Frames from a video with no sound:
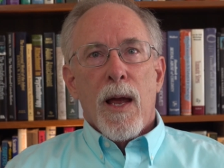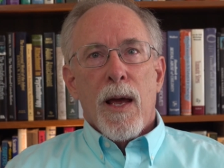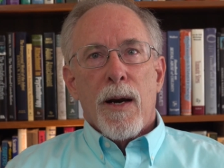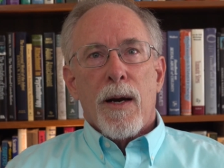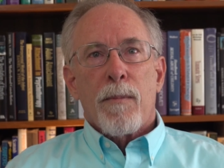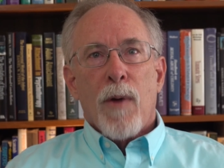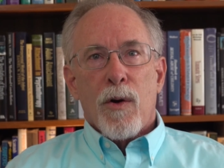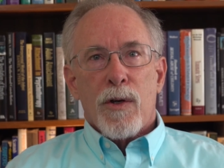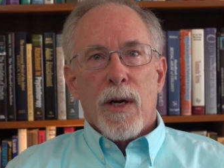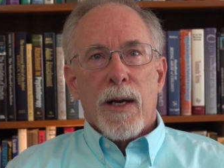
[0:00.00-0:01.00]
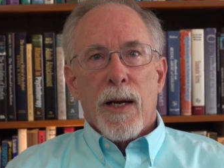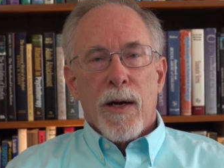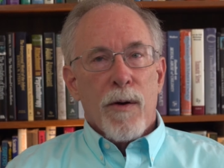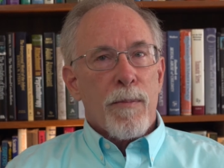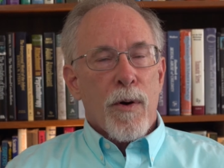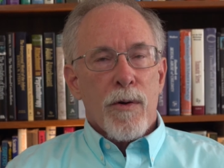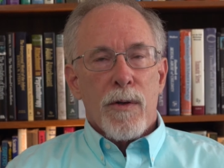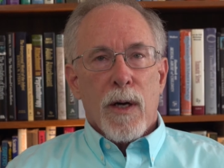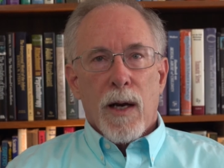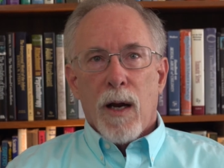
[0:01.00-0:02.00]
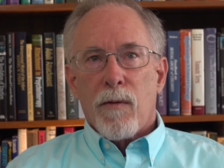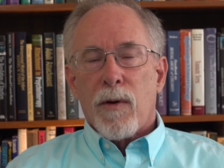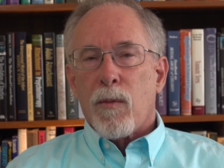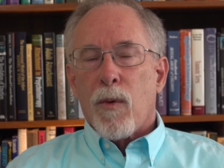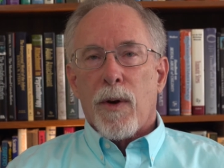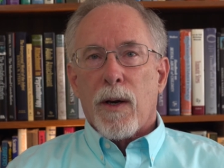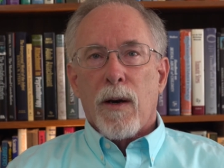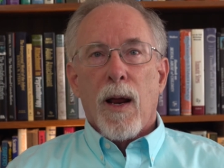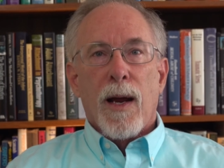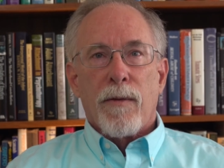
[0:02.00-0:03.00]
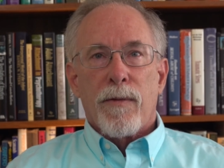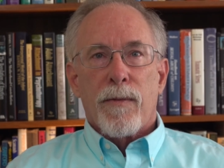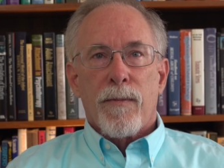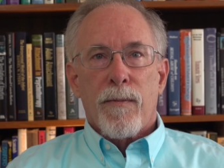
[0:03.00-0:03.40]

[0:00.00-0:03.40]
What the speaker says: and an emotionally and interpersonally unrewarding life.